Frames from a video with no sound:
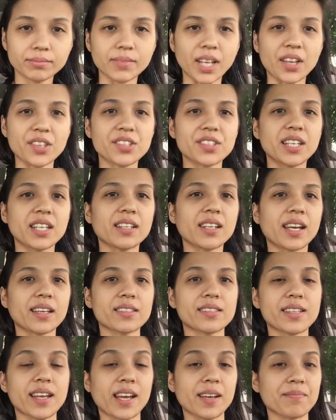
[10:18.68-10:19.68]
I'll see you
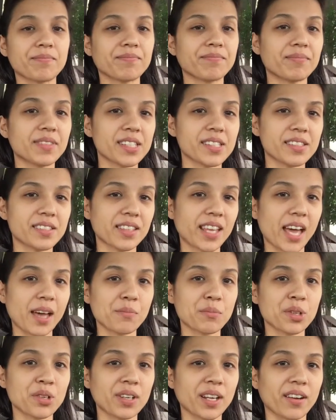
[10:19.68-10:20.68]
next time. This is
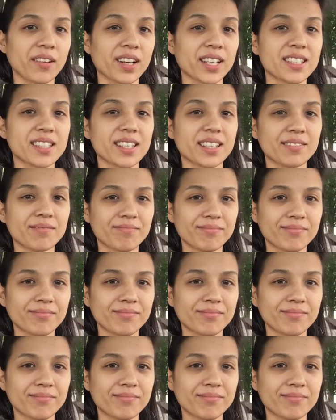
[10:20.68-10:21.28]
Cat Moon Erickson.